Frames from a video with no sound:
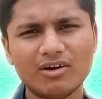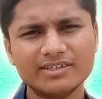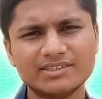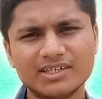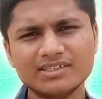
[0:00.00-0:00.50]

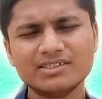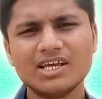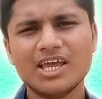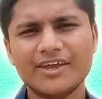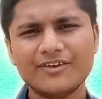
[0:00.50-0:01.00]
answers,
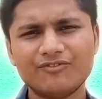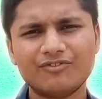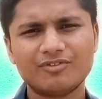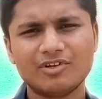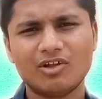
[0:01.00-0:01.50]
in
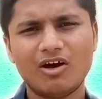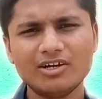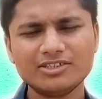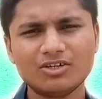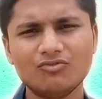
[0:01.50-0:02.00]

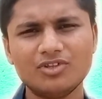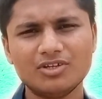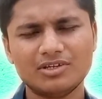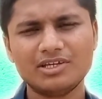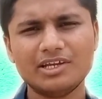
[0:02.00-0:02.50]

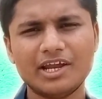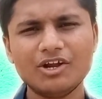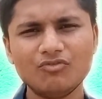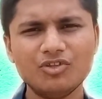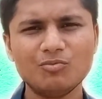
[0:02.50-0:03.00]
end
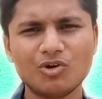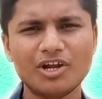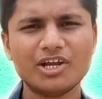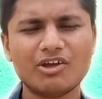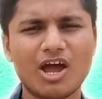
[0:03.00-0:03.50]
of the
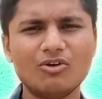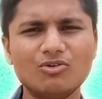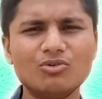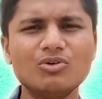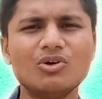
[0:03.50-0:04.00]
booklet you have
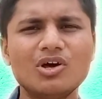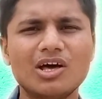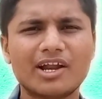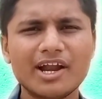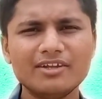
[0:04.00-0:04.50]
to
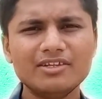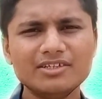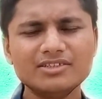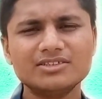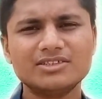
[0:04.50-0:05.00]
write
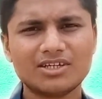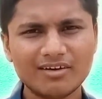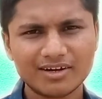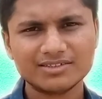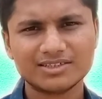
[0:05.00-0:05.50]
the
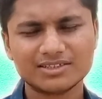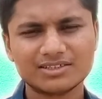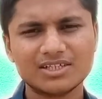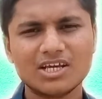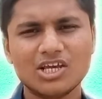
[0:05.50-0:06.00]
short answers.
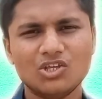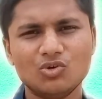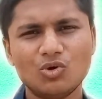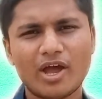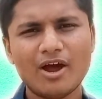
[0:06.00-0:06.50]

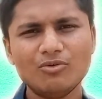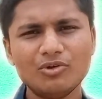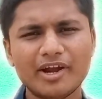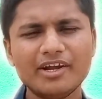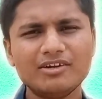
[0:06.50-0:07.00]
You have to
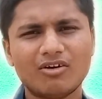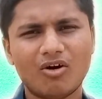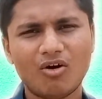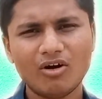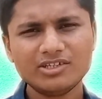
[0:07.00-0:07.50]
write
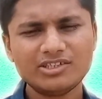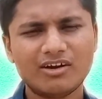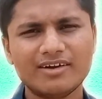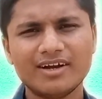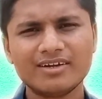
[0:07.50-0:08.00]
all
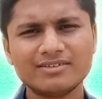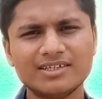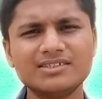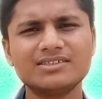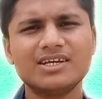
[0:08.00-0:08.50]
short
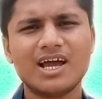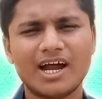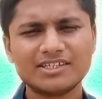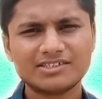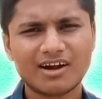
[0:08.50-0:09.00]
answers
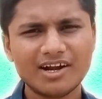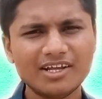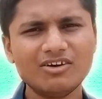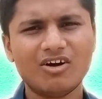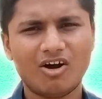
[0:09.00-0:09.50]
at
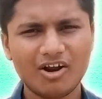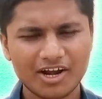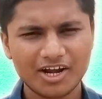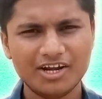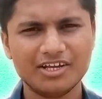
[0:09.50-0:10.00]
starting or
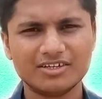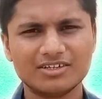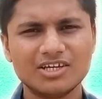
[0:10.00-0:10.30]
ending.